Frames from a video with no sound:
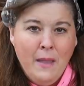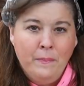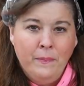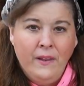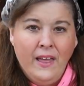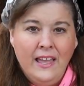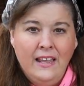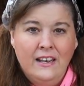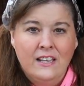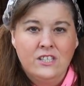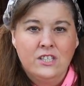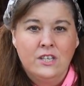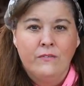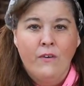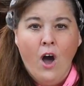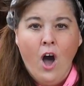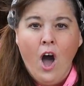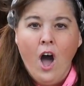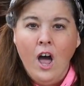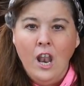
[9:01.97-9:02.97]
playlist
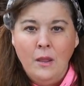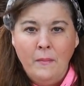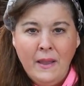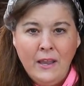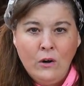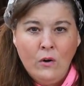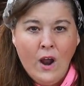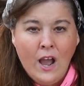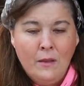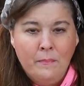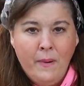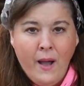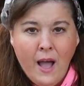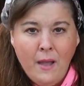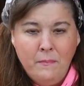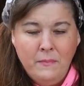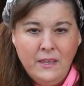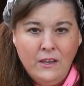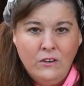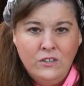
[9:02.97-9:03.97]
of all of my crock
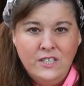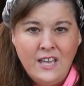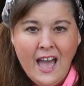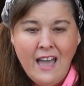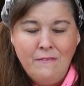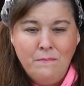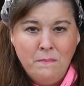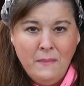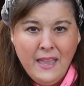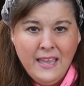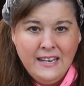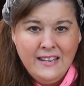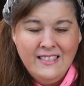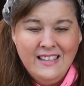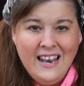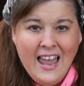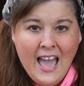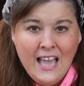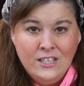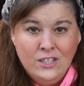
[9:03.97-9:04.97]
pot meals I've made in
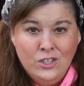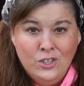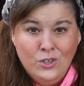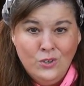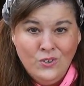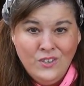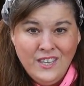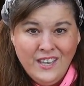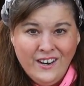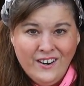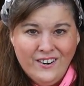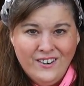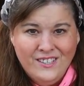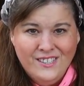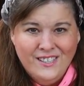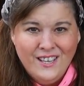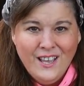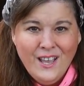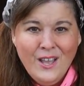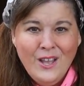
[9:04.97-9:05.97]
the last 2 years.
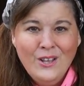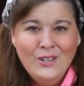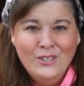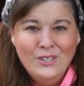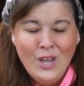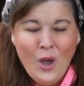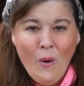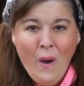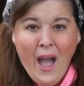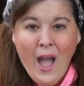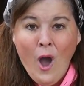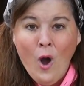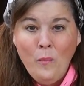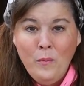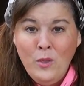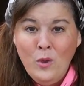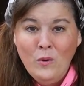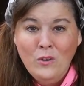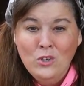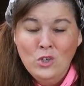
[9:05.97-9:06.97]
So I
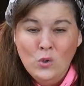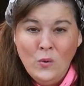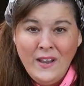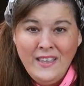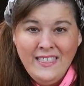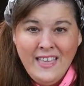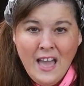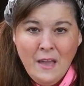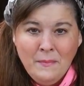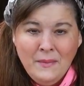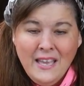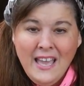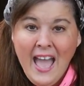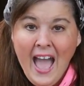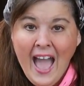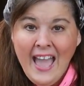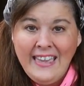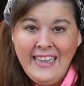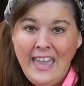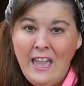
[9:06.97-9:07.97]
hope you enjoyed them.
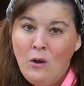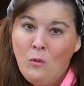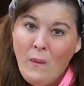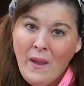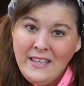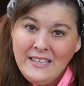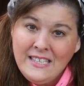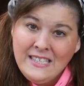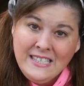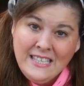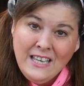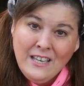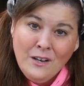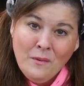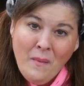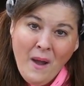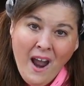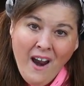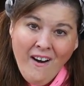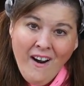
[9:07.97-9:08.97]
I can't wait to see you
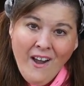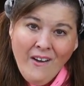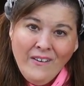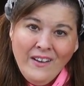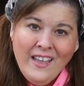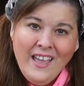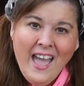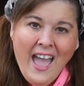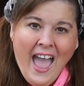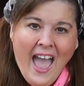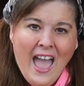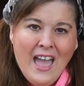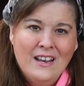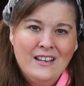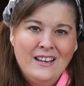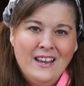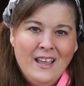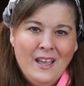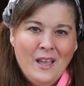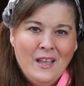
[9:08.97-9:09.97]
tomorrow,
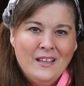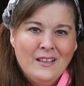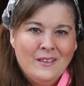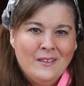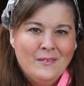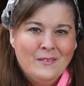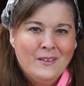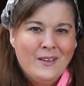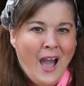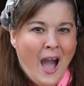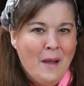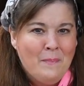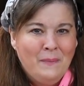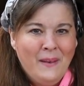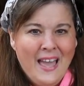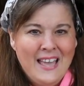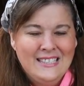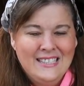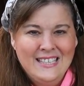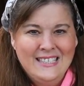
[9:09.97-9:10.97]
and God
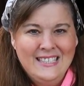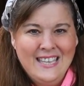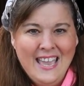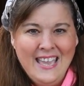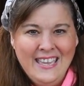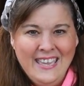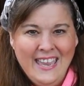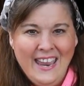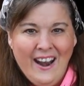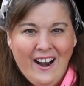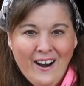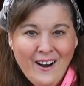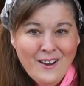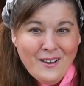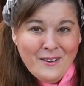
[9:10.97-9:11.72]
bless and take care.